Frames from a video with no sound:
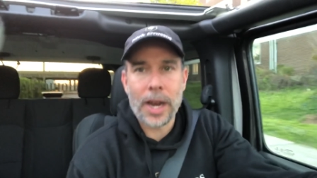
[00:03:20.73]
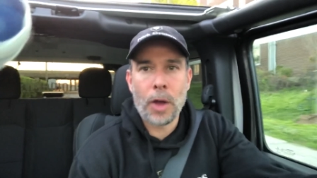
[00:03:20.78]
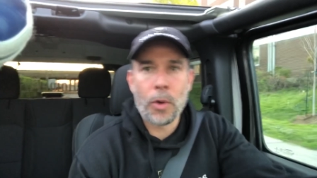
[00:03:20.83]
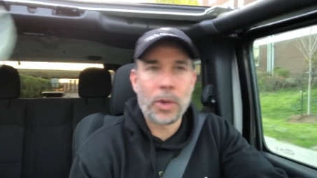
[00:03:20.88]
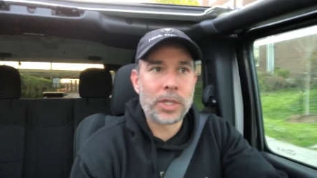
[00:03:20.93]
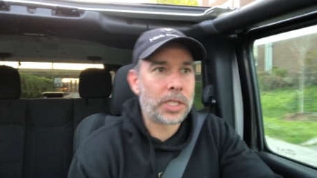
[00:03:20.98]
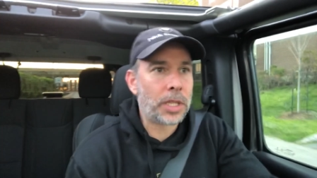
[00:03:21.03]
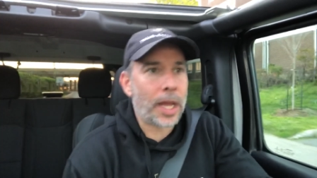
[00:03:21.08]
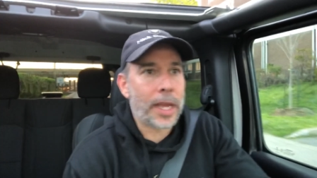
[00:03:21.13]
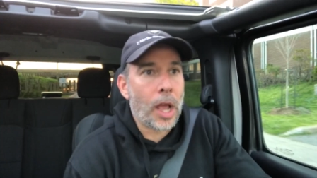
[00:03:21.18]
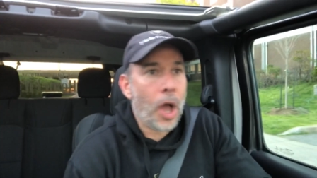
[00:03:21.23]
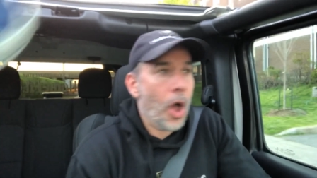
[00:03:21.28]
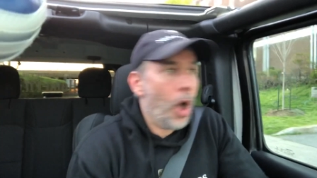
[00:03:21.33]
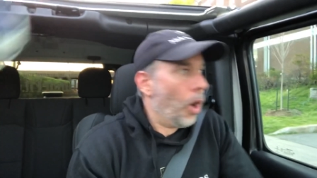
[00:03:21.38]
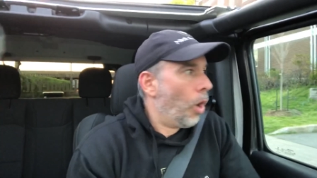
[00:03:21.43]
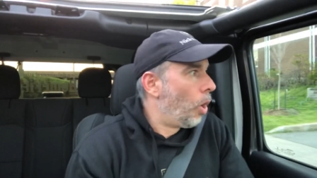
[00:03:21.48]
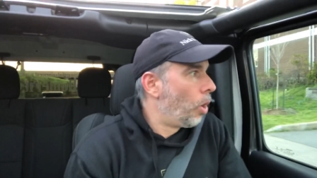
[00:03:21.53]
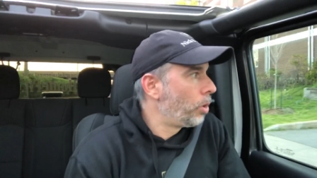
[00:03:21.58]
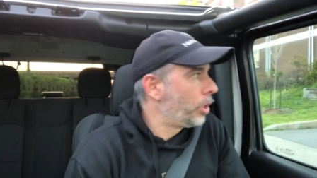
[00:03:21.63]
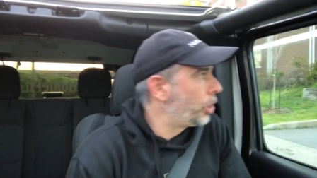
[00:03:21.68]
I wasn't like,
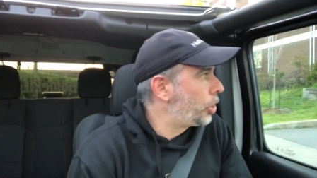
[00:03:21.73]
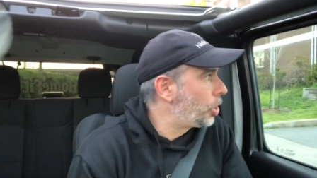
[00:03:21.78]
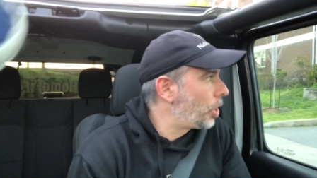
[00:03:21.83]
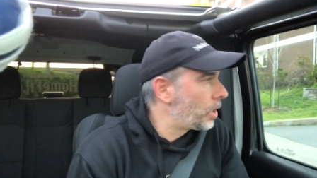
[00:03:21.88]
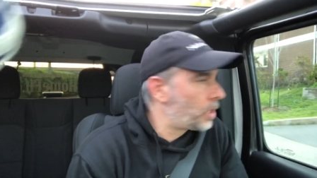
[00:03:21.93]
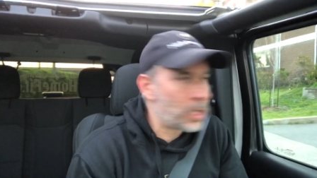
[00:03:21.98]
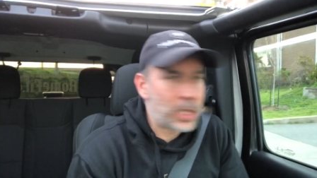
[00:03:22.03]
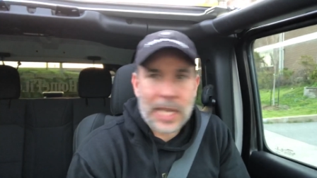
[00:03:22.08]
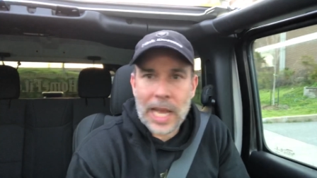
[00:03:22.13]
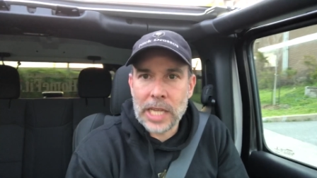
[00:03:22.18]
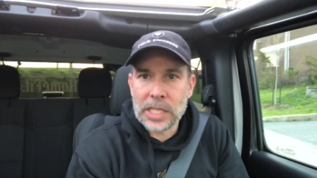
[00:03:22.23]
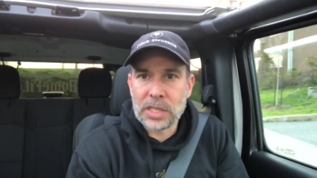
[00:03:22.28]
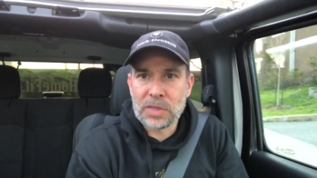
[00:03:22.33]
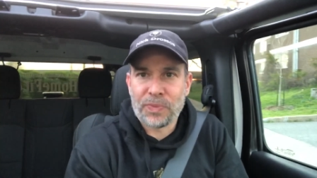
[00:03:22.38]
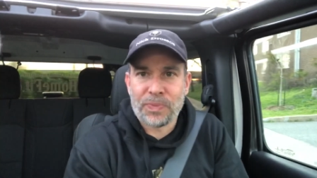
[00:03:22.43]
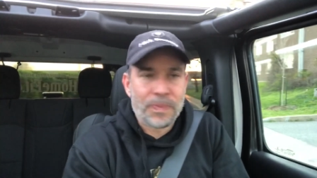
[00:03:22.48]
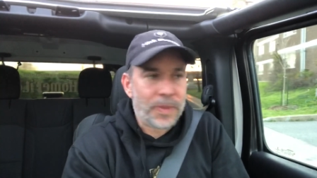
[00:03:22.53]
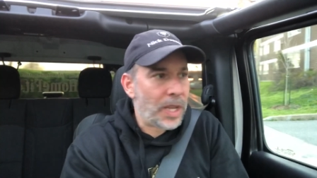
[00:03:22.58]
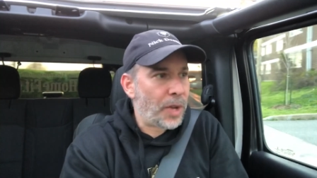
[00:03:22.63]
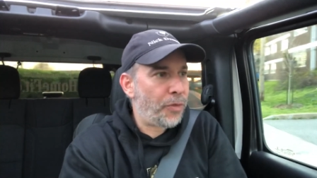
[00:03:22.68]
holy shit, this guy's
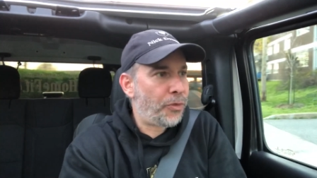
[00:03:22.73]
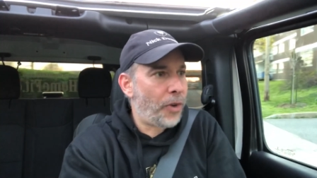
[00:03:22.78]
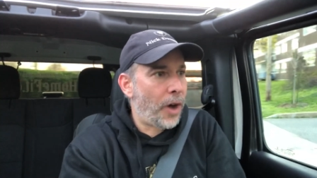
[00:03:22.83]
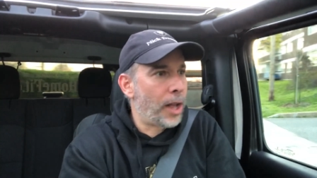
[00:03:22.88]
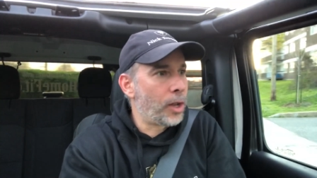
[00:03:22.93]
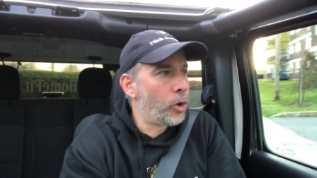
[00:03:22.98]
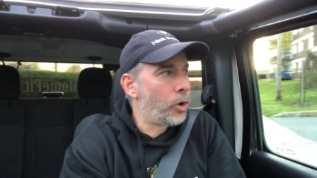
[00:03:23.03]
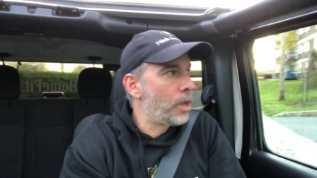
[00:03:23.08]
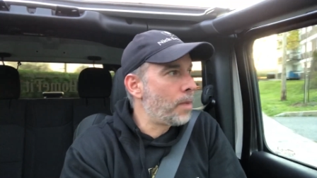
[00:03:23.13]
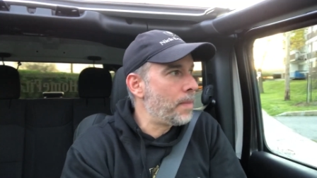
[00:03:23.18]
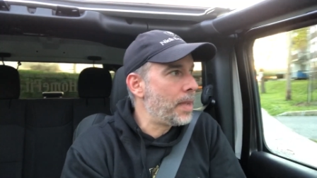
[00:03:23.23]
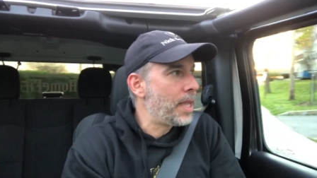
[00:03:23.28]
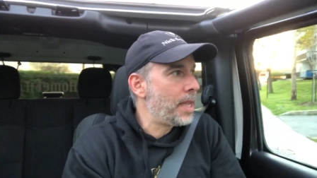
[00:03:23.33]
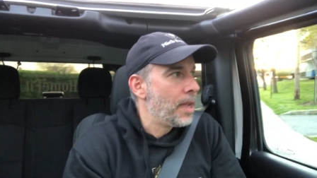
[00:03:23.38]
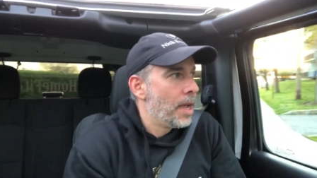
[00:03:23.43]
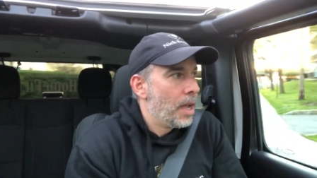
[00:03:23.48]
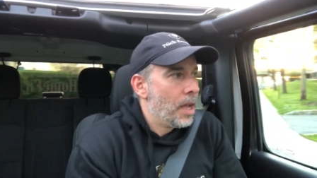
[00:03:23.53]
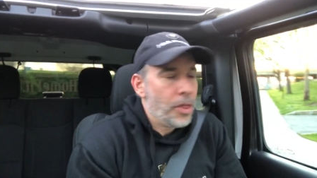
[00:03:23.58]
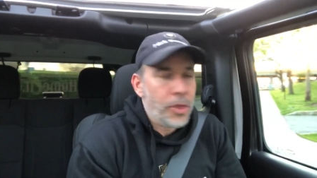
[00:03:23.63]
following me.